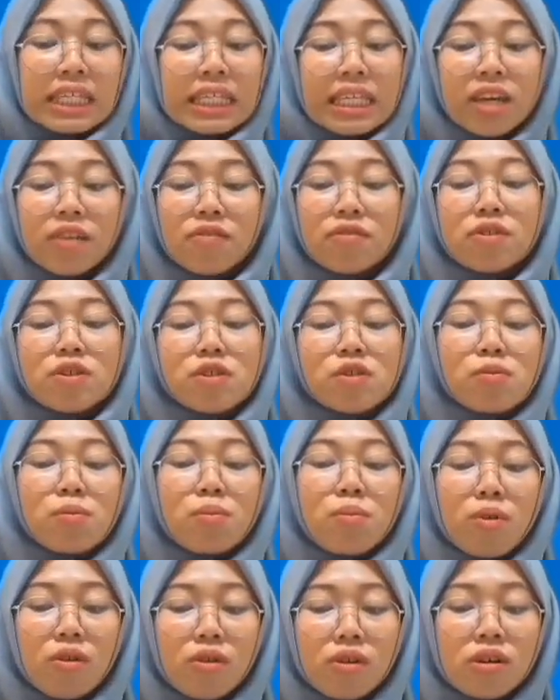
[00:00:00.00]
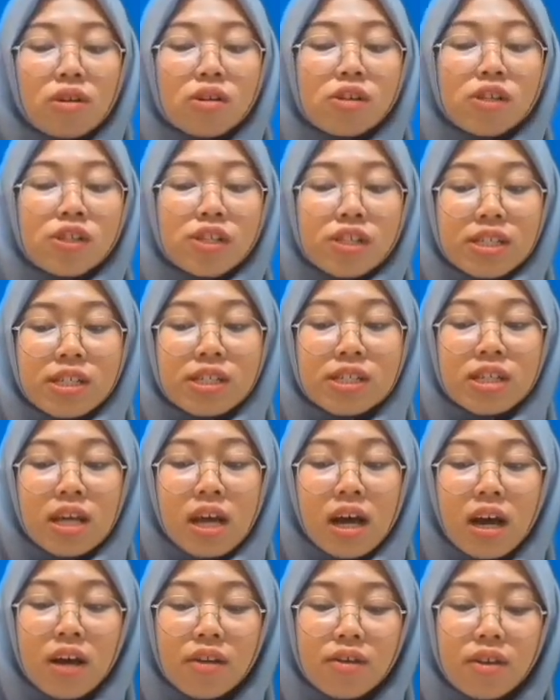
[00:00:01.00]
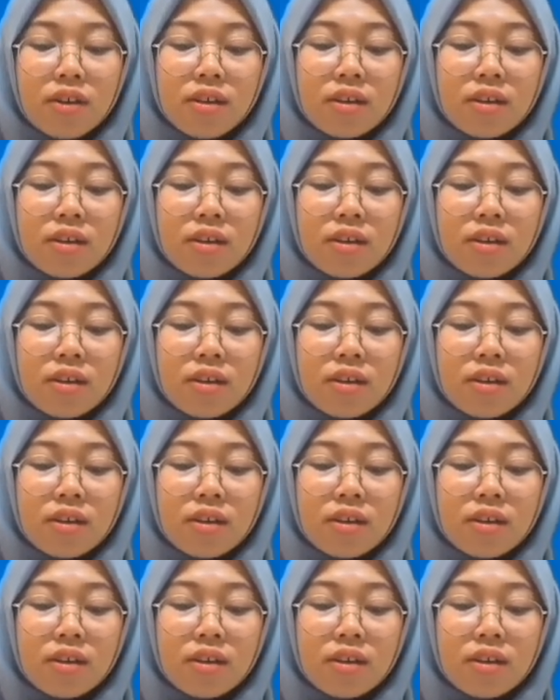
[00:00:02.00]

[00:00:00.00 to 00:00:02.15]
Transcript: they give two more notions